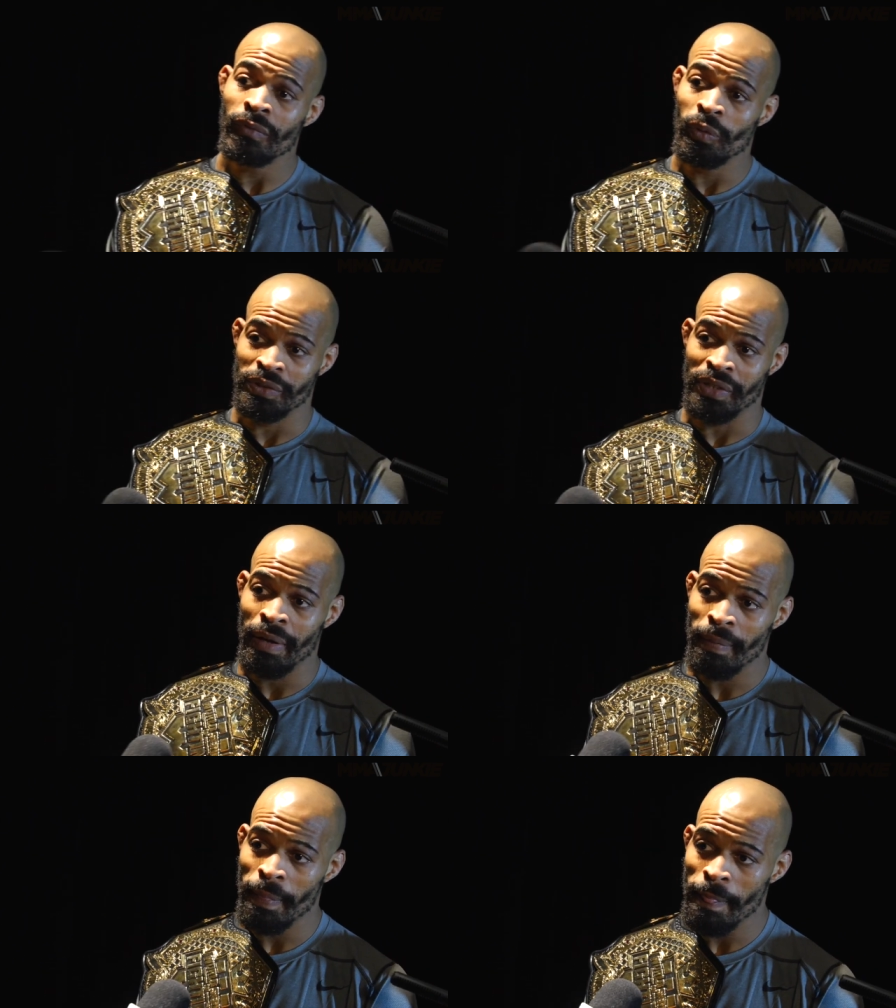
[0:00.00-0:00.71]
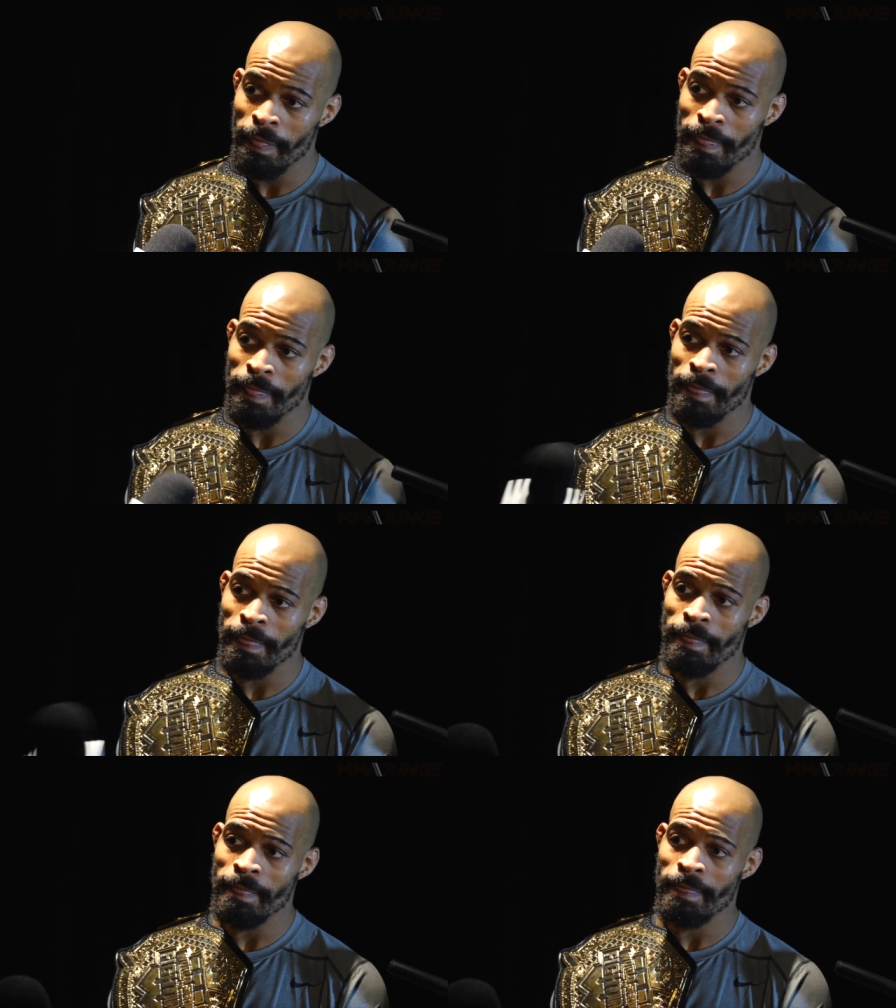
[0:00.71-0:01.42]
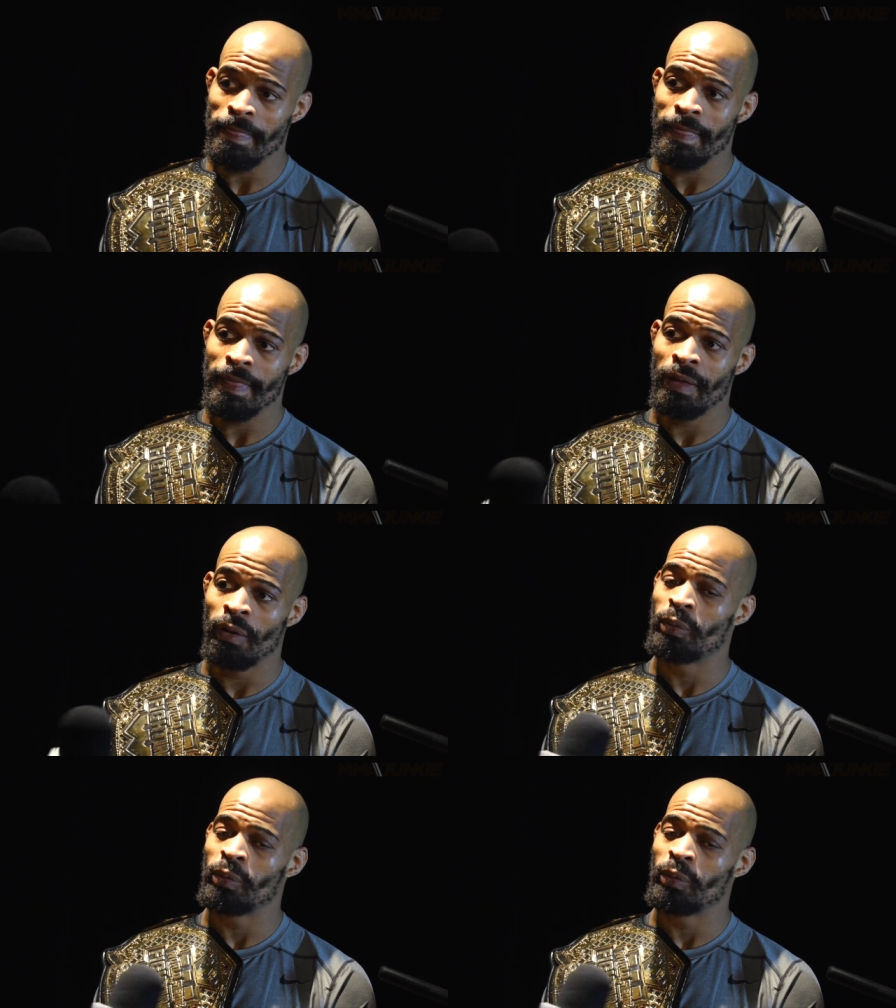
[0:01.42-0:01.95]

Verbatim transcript: What's that? Which one would you defend next?